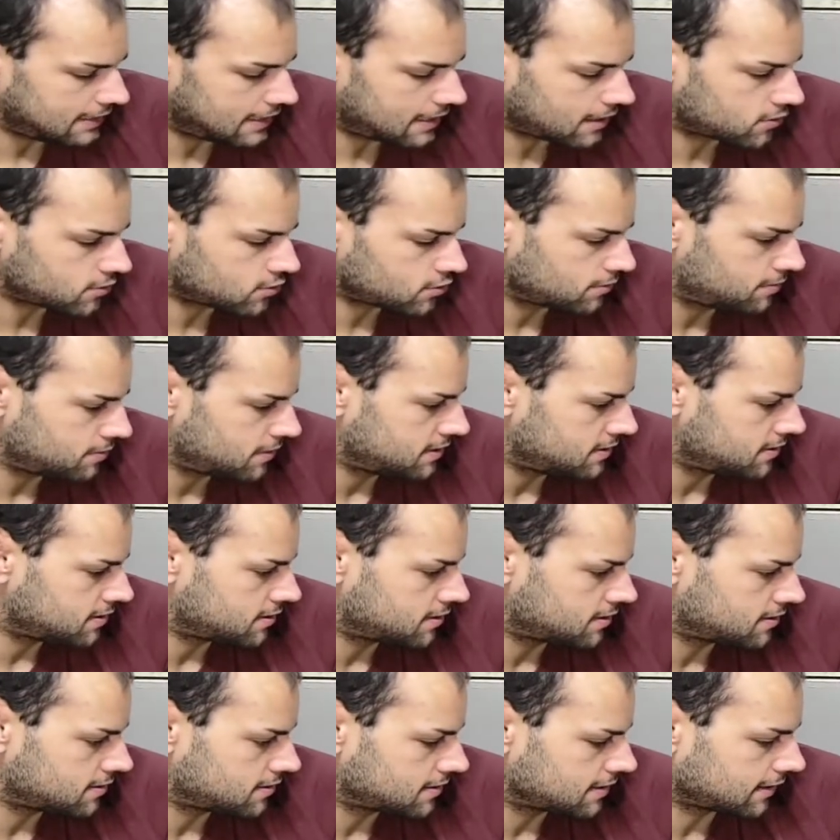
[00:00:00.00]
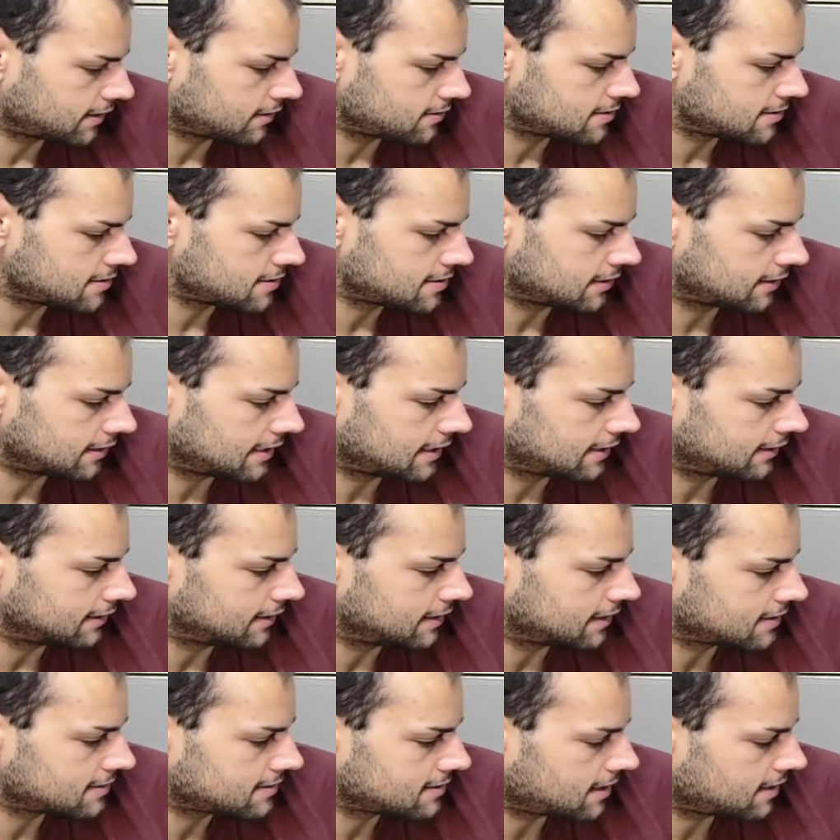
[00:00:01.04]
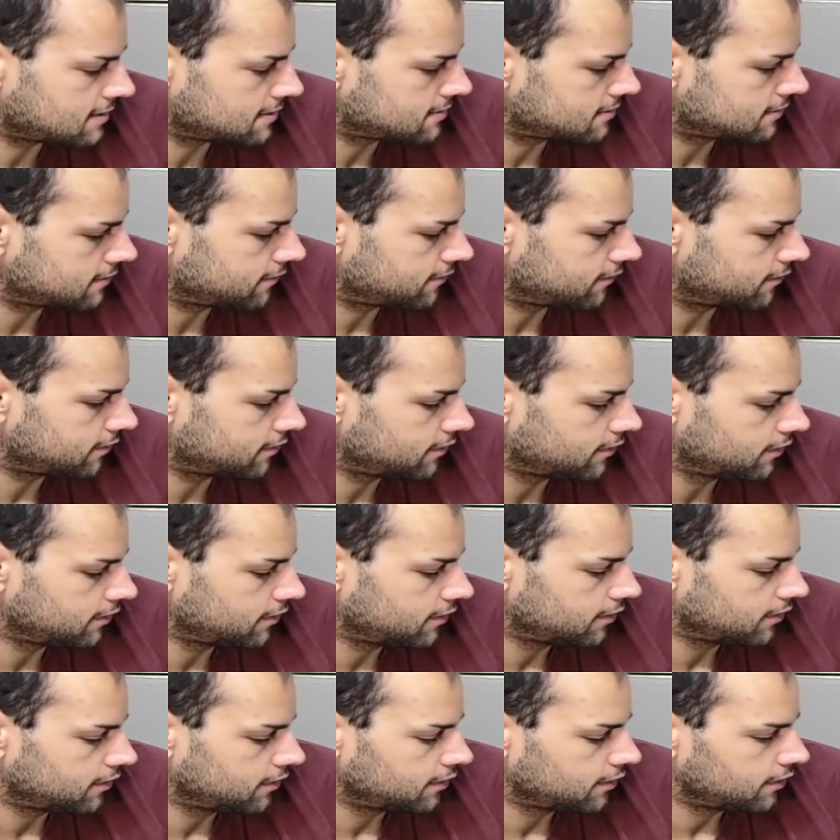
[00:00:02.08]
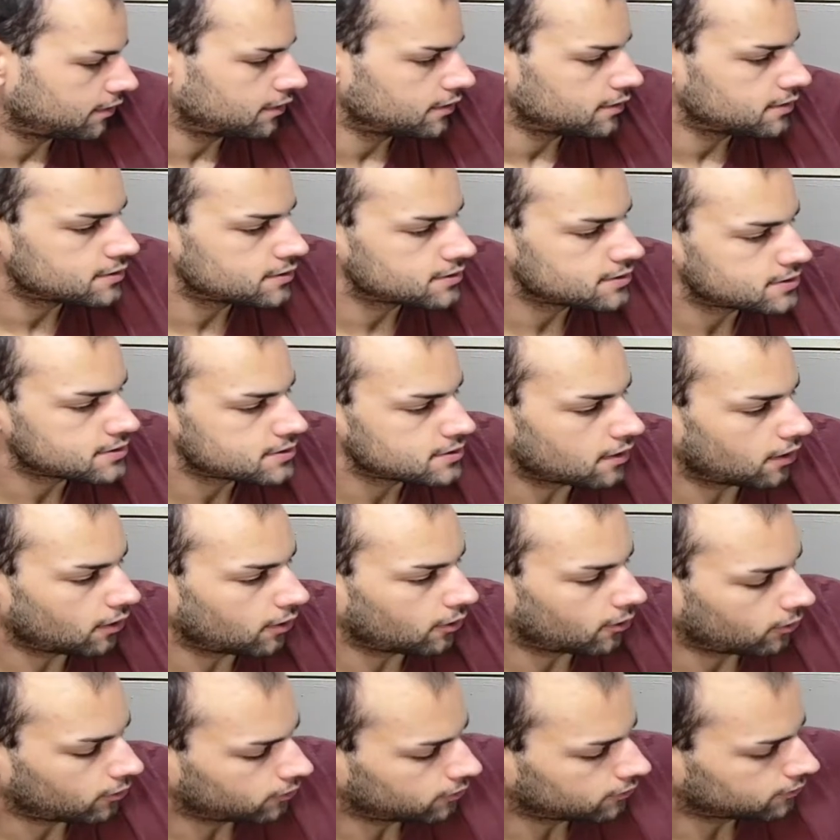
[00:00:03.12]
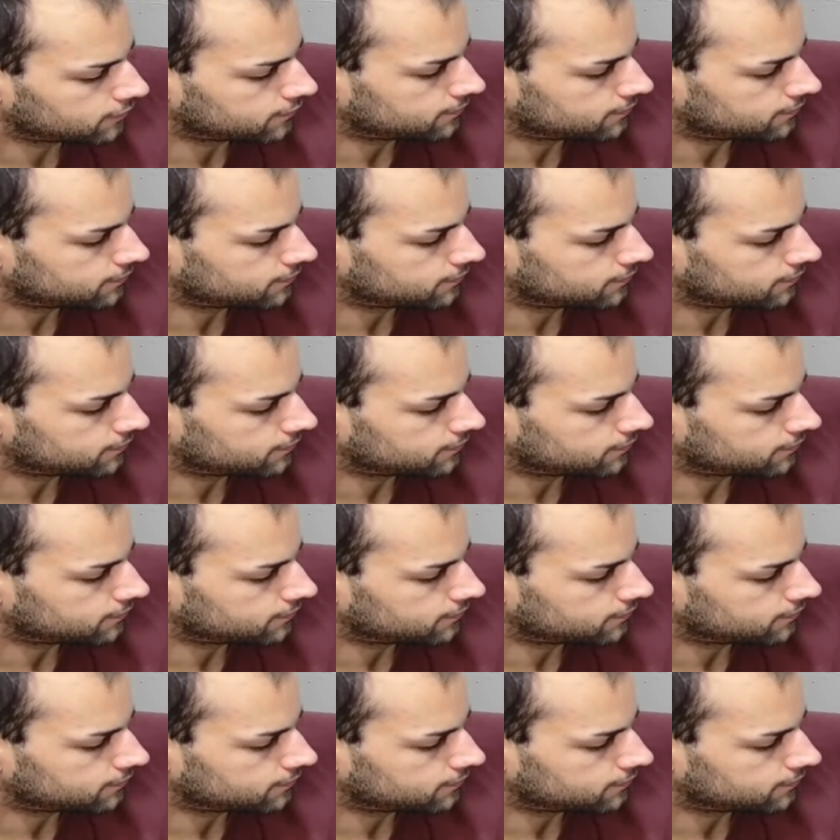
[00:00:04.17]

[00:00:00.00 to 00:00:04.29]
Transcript: extra pieces is like slightly excessive. So,